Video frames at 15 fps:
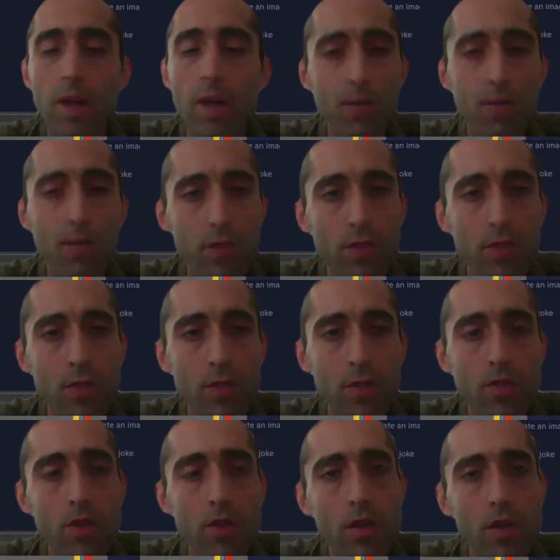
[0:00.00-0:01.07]
blood
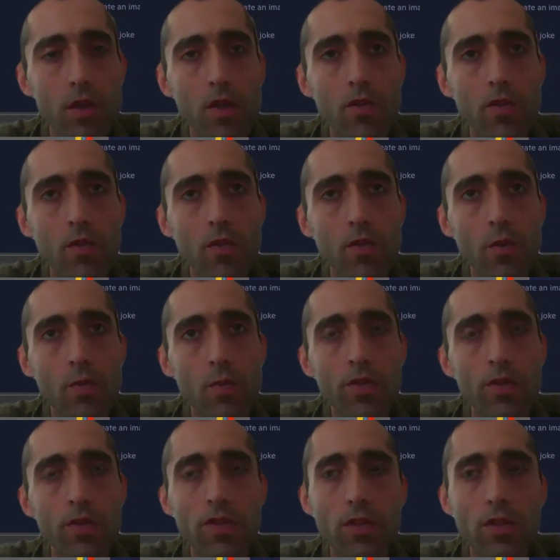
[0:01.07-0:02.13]
vessels. So
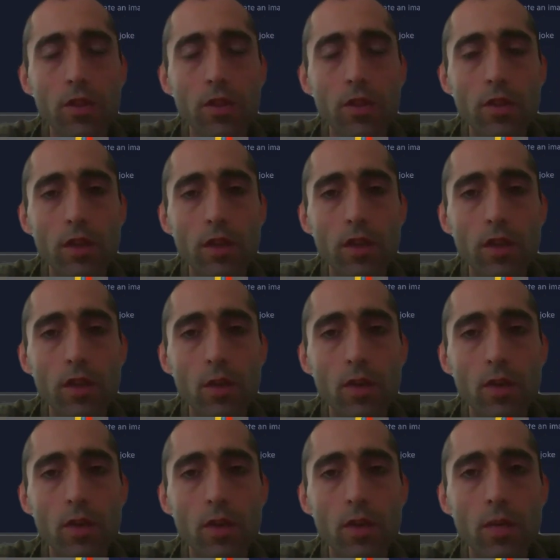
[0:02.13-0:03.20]
this is another area
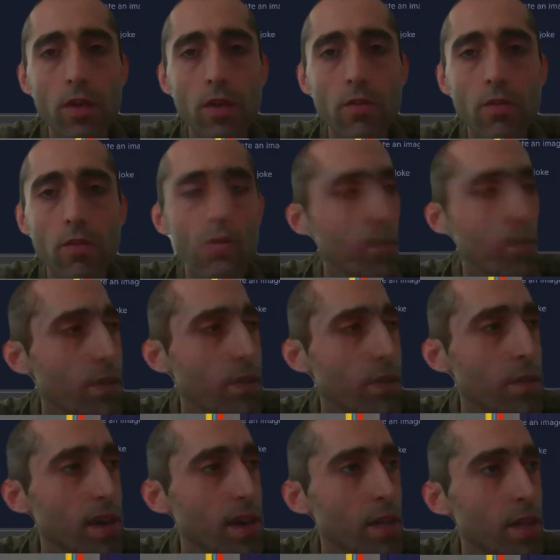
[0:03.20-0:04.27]
where hyperbaric oxygen
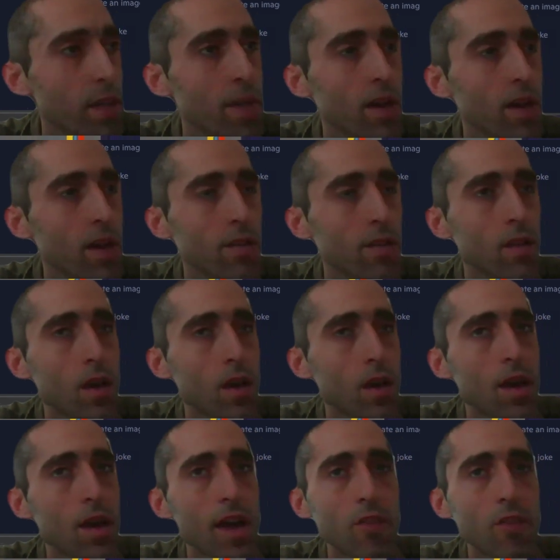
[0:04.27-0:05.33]
therapy helps because
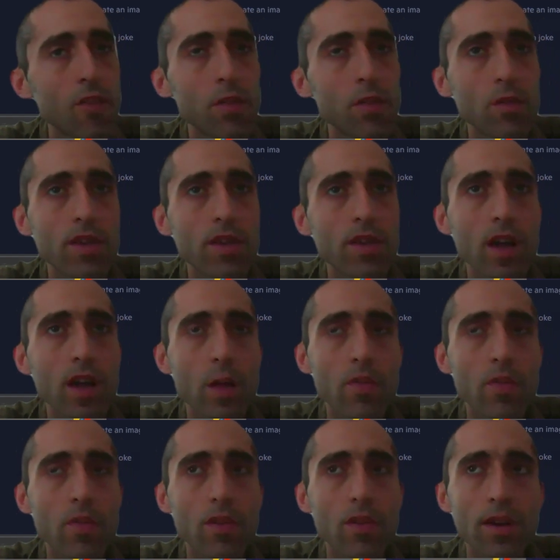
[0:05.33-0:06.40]
HBOT
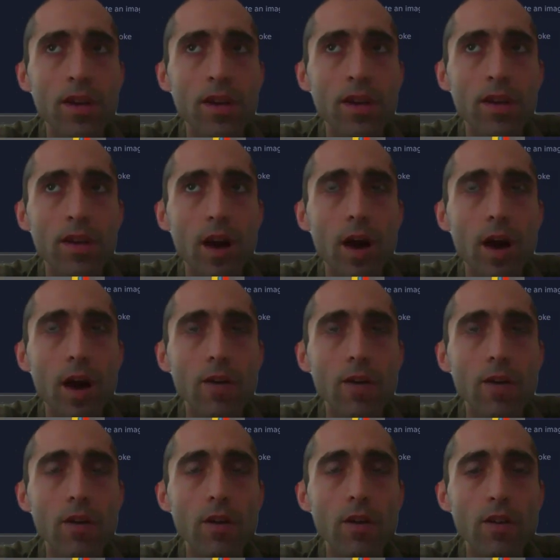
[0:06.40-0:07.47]
helps in
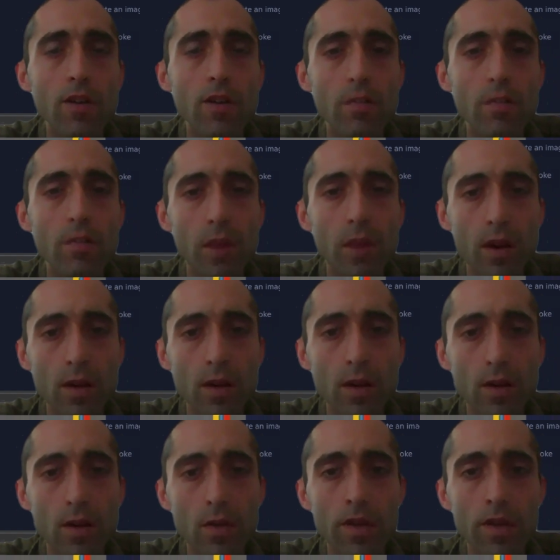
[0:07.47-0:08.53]
angiogenesis
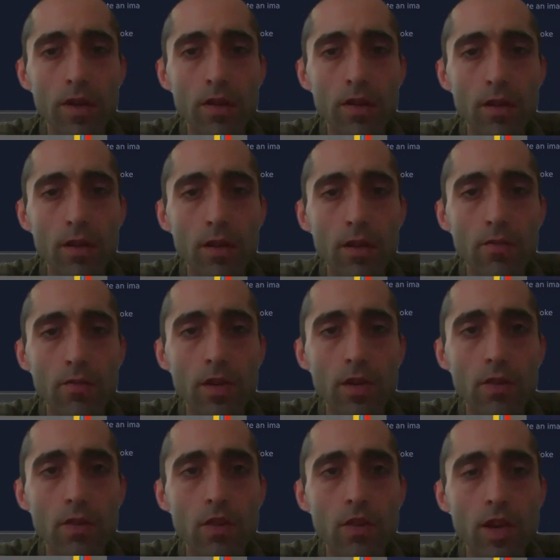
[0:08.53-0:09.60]
by releasing
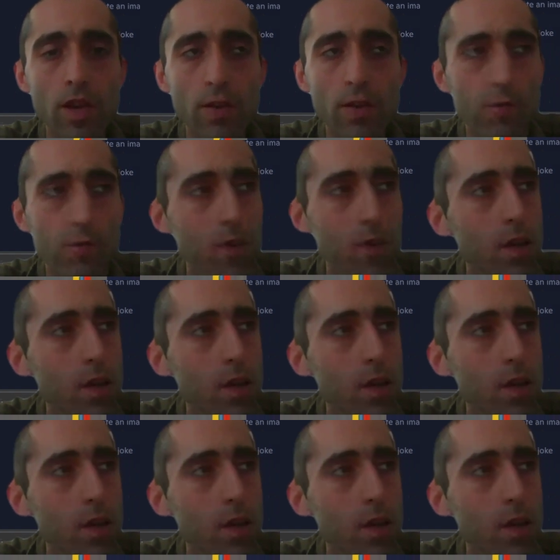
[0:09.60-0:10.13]
VEGF,